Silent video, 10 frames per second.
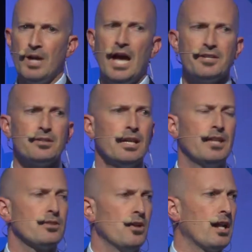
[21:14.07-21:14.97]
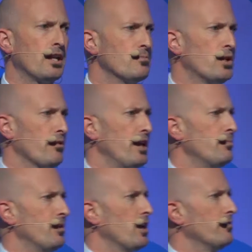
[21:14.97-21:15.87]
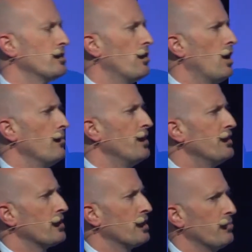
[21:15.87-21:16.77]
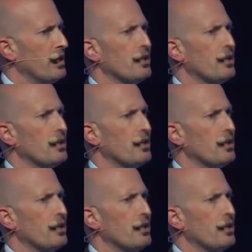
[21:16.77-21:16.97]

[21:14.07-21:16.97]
but it's likely to moderate a bit over time, and that's going to